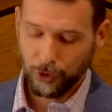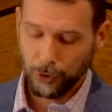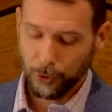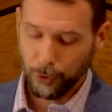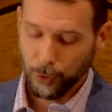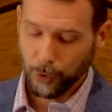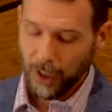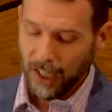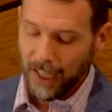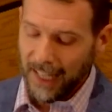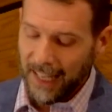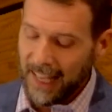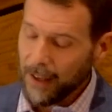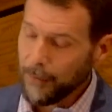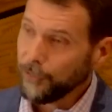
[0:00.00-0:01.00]
to
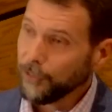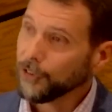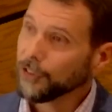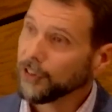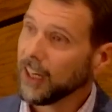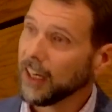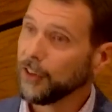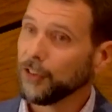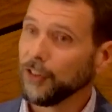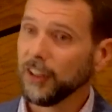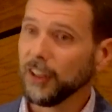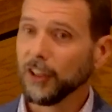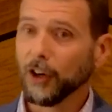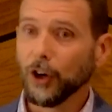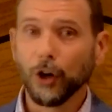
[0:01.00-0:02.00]

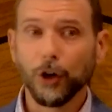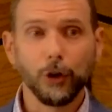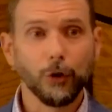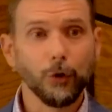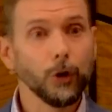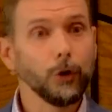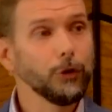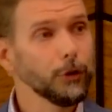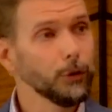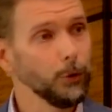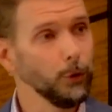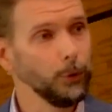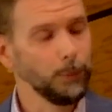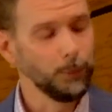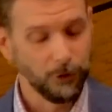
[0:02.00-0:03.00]
emphasizing our growth
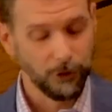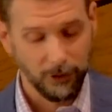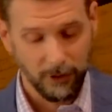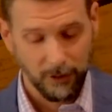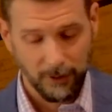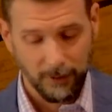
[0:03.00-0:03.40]
groups.